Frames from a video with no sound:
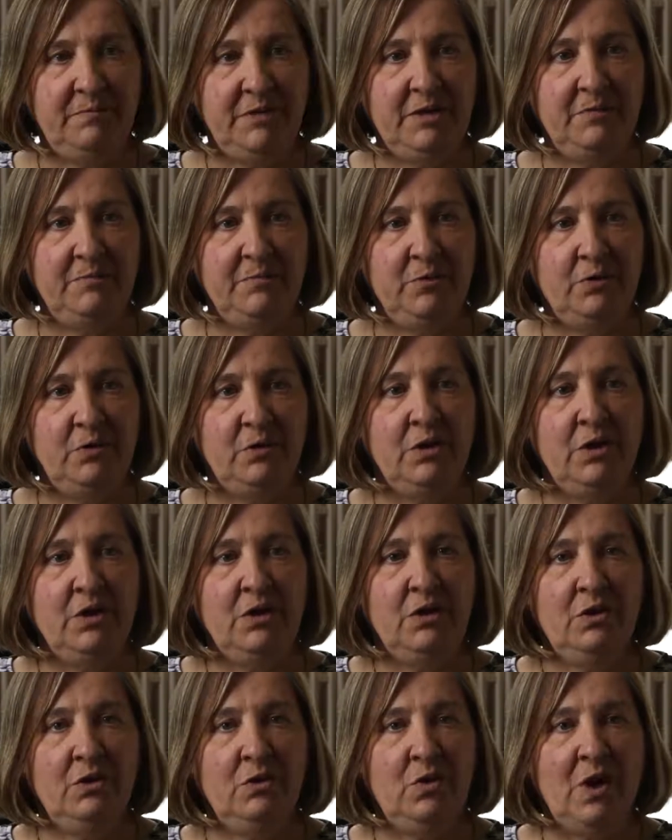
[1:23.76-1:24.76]
people
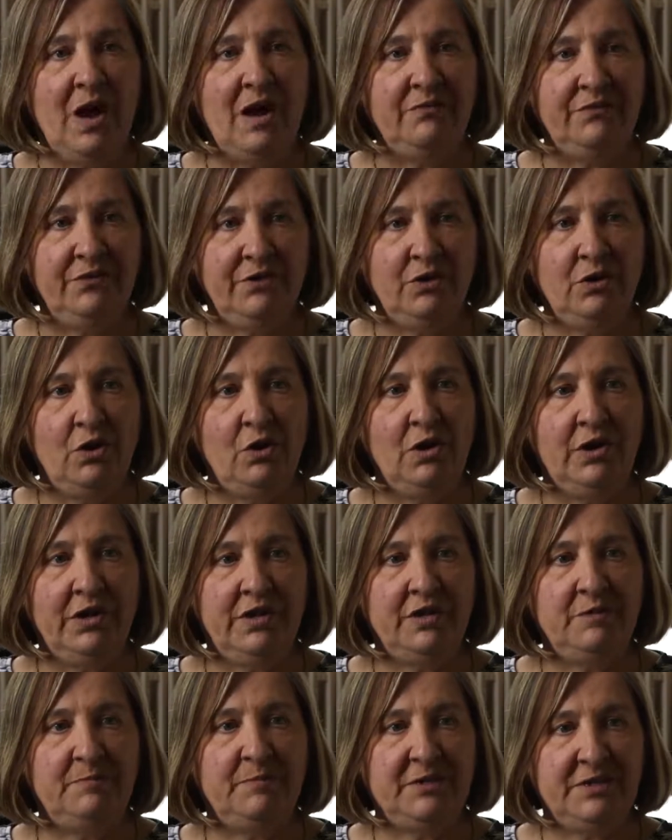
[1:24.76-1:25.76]
who have the
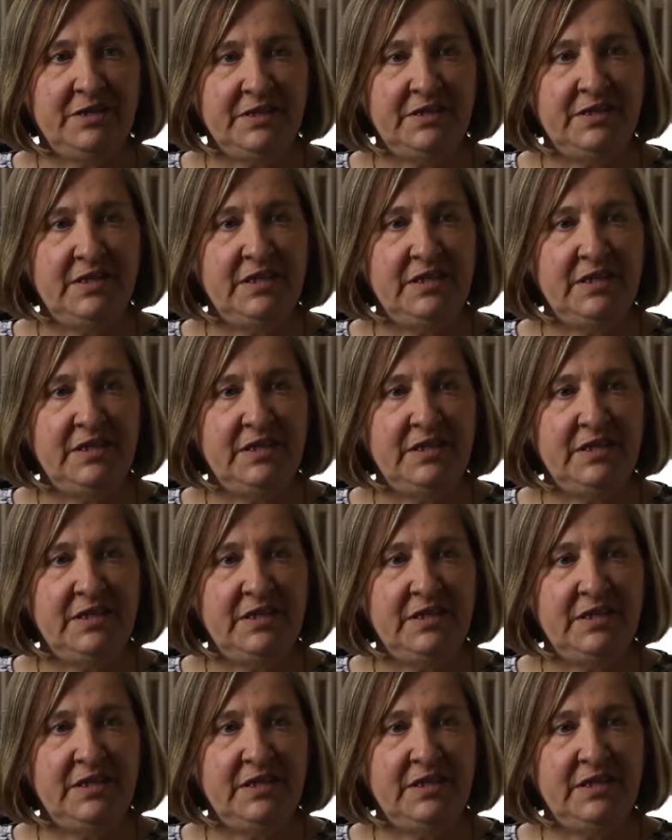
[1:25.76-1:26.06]
knowledge but just